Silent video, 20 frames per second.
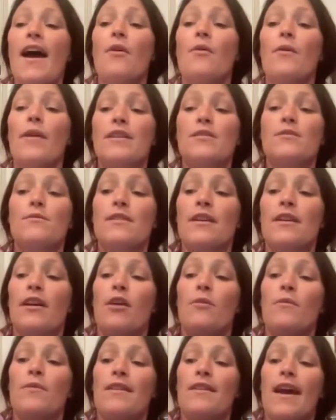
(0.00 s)
Where else was I
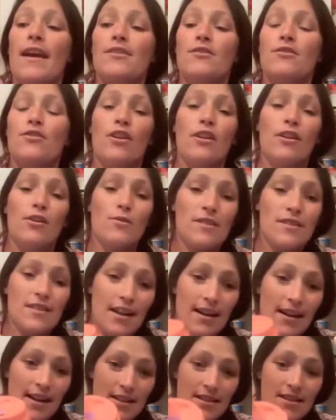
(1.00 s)
going with that? So it's got a little
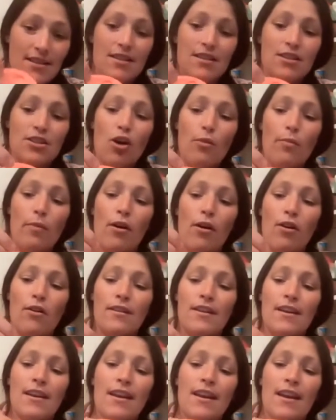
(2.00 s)
silicone stopper on
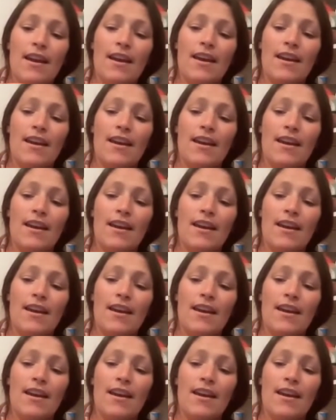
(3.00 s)
here.